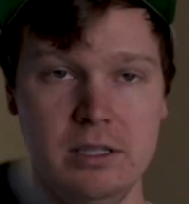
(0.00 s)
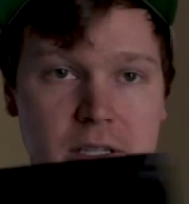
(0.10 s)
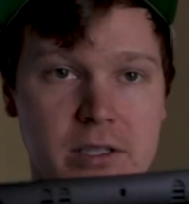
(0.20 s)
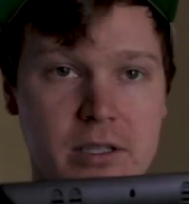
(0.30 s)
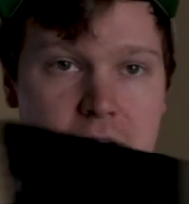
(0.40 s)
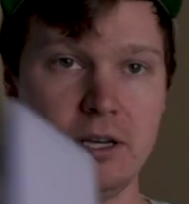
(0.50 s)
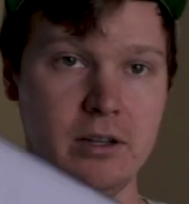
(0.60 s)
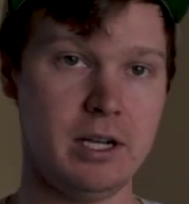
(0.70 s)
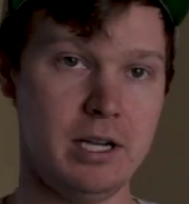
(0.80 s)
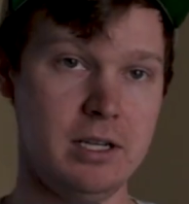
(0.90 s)
These, on the
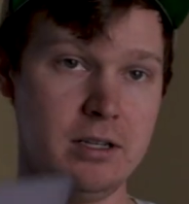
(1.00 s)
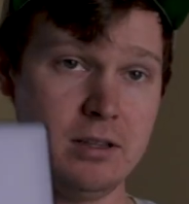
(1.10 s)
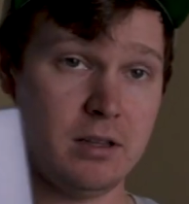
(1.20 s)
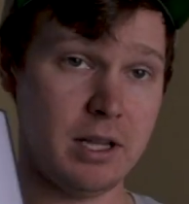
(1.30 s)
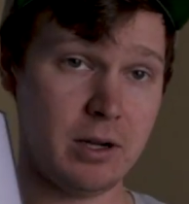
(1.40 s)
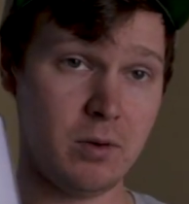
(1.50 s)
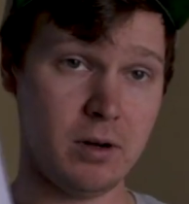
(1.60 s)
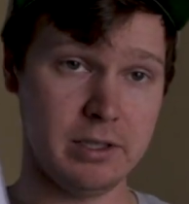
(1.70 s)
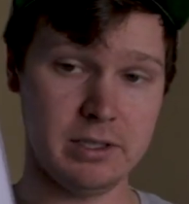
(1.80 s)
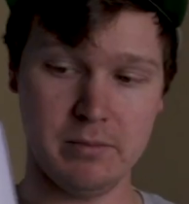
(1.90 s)
other hand, the light
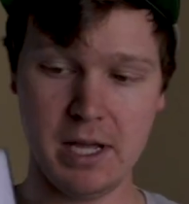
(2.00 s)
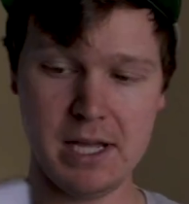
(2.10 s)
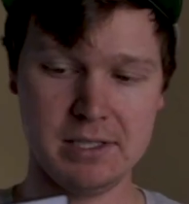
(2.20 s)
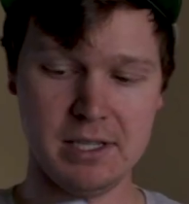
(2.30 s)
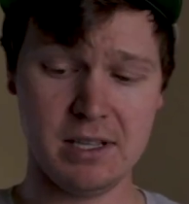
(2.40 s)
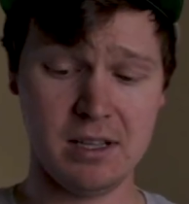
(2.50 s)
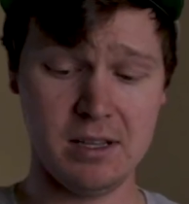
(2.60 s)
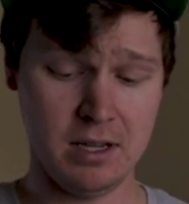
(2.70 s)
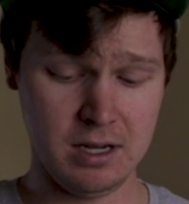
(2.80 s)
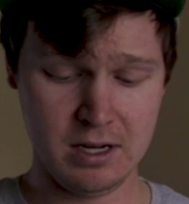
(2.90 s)
quality is amazing.
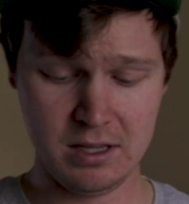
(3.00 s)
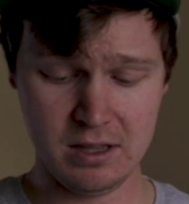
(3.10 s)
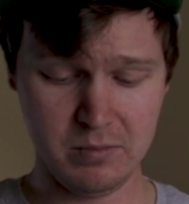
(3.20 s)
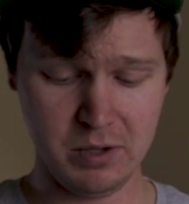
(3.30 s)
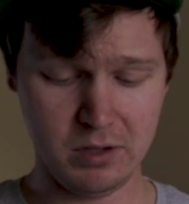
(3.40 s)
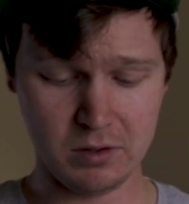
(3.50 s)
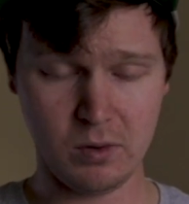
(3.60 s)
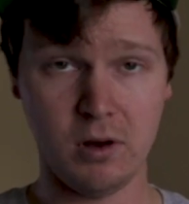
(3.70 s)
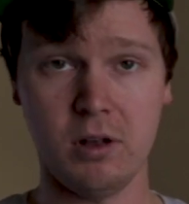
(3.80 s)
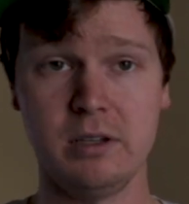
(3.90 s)
The build
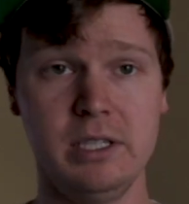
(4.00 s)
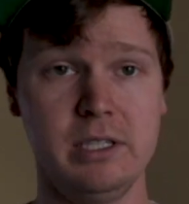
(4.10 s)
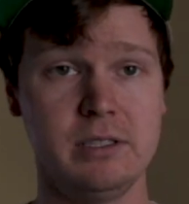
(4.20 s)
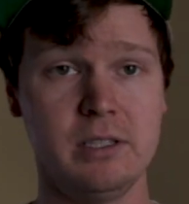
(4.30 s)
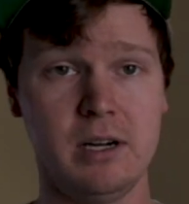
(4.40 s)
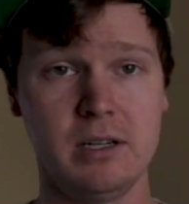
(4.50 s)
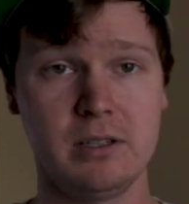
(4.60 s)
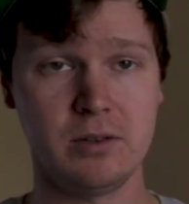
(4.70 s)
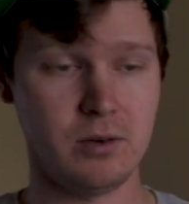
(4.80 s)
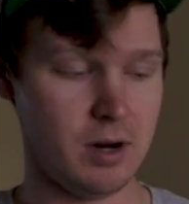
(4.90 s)
quality is not
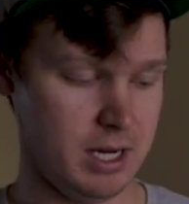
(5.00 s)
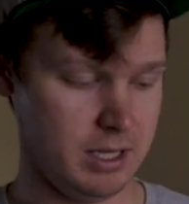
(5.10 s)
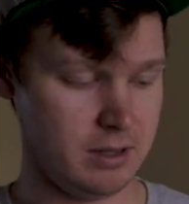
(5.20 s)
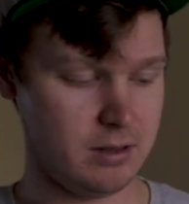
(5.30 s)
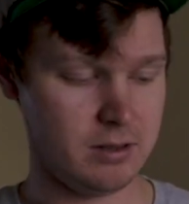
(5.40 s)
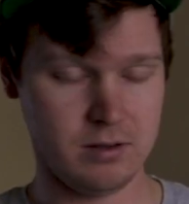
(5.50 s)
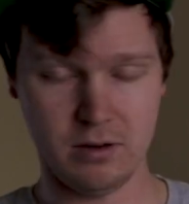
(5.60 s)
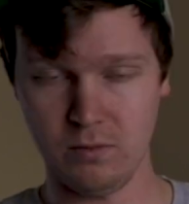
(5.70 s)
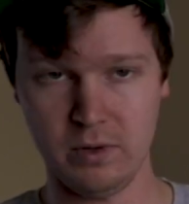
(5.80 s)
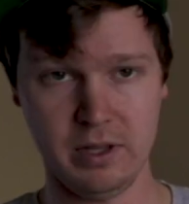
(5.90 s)
great.
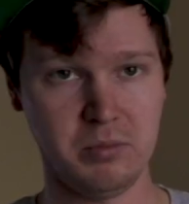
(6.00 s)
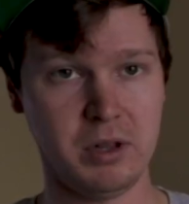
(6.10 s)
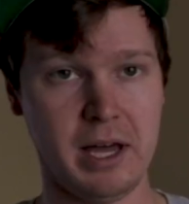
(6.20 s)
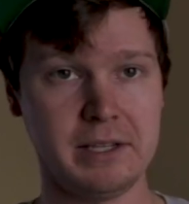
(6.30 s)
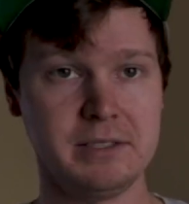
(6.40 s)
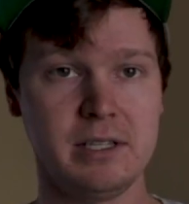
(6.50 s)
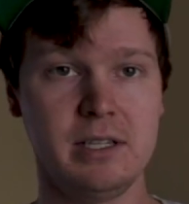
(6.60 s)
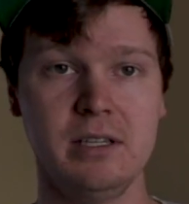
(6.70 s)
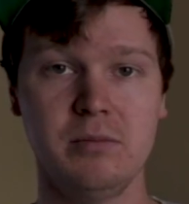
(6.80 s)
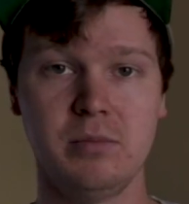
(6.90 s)
They're really
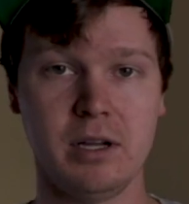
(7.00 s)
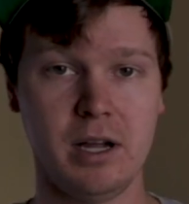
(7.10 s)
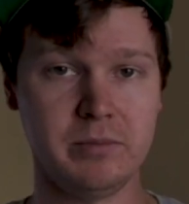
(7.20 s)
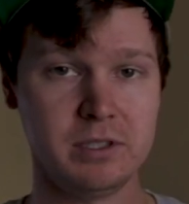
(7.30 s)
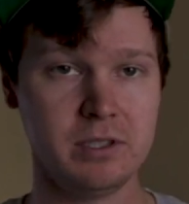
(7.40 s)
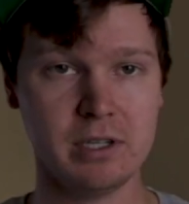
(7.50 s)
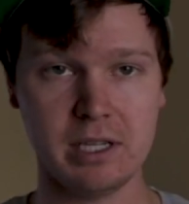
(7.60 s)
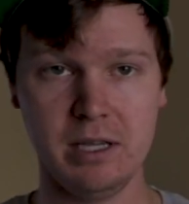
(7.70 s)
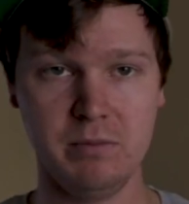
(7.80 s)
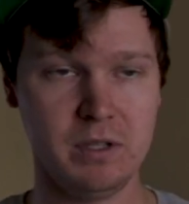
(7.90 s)
plasticky, but I'm still
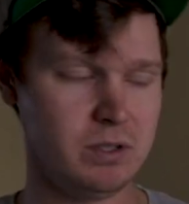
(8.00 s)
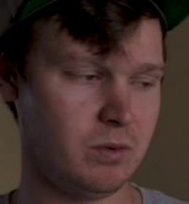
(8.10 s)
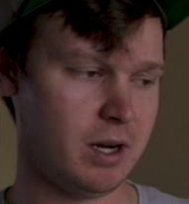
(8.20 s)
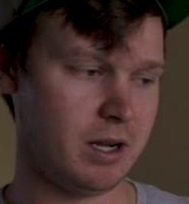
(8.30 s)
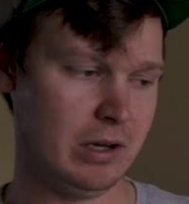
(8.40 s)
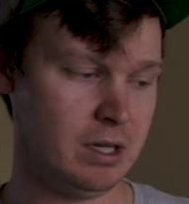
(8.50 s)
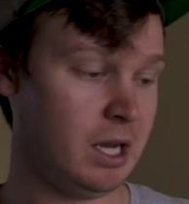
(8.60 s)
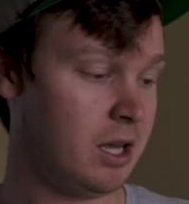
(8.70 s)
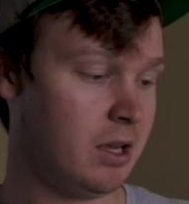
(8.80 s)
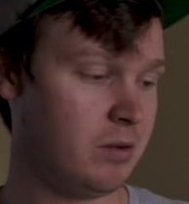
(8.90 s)
gonna keep these around
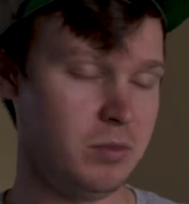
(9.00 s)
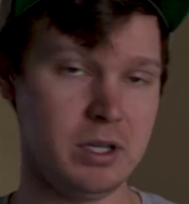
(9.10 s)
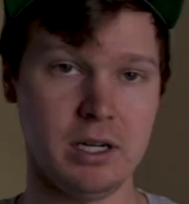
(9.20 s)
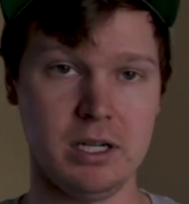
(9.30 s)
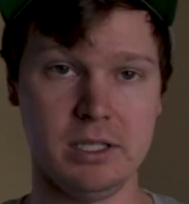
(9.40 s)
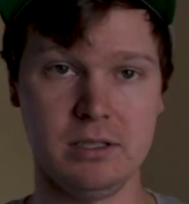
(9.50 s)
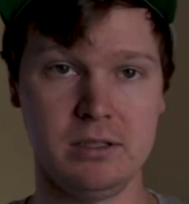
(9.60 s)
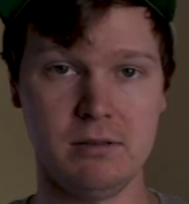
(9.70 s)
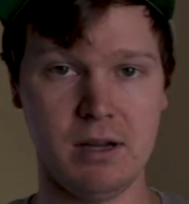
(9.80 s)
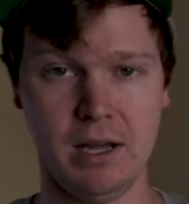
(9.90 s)

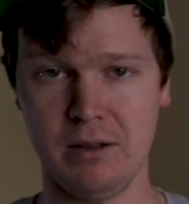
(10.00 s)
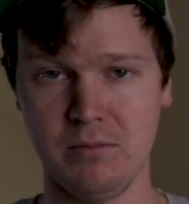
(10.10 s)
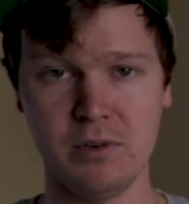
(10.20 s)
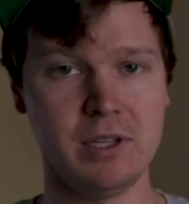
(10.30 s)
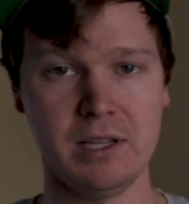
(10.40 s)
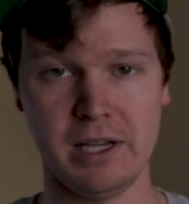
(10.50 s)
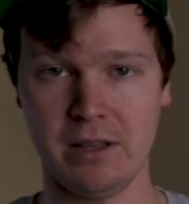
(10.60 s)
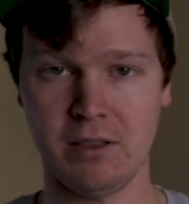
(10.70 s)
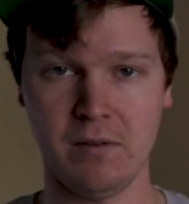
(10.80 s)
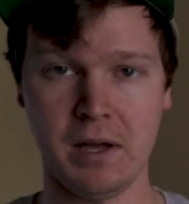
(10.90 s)
because I really
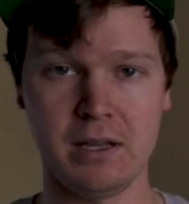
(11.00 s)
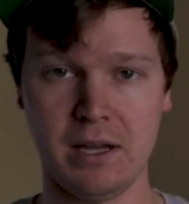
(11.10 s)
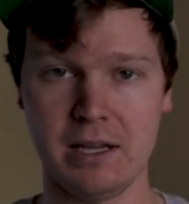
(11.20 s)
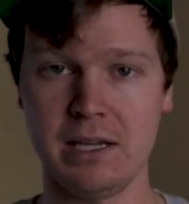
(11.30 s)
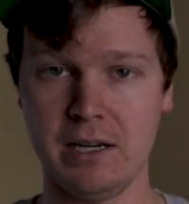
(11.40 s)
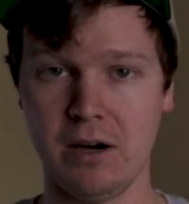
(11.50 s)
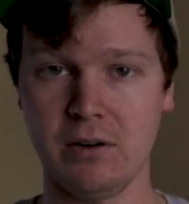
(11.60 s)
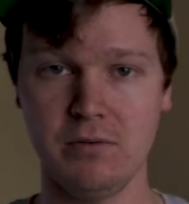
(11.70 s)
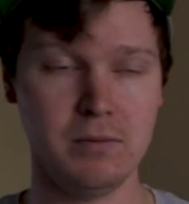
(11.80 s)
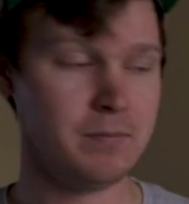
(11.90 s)
like the light I get out
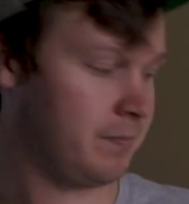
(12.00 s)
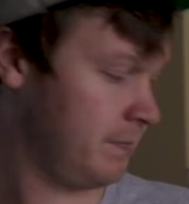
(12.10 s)
of them.